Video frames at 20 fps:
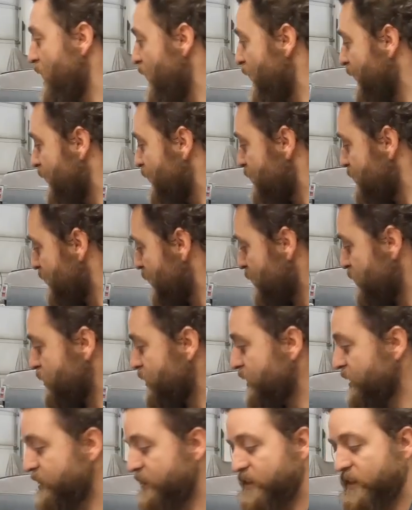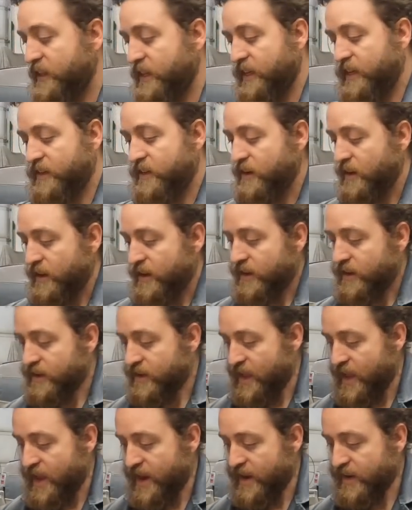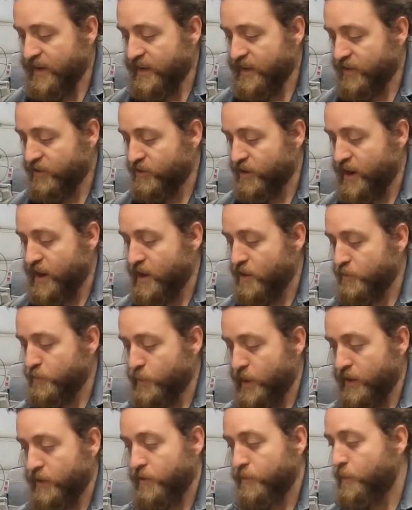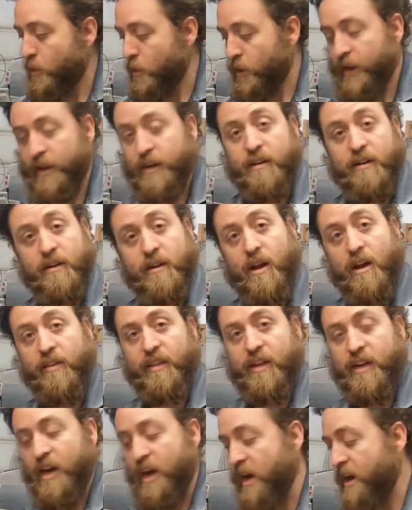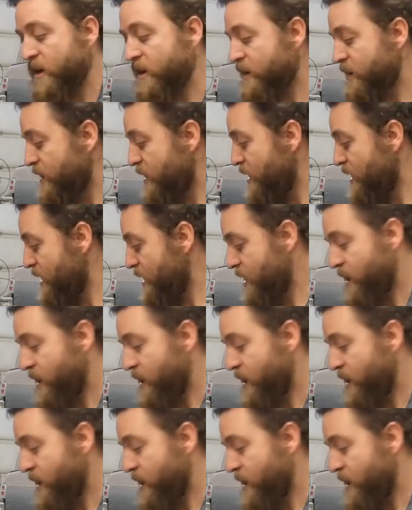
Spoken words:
I can touch this lead to any ground metal point on the car,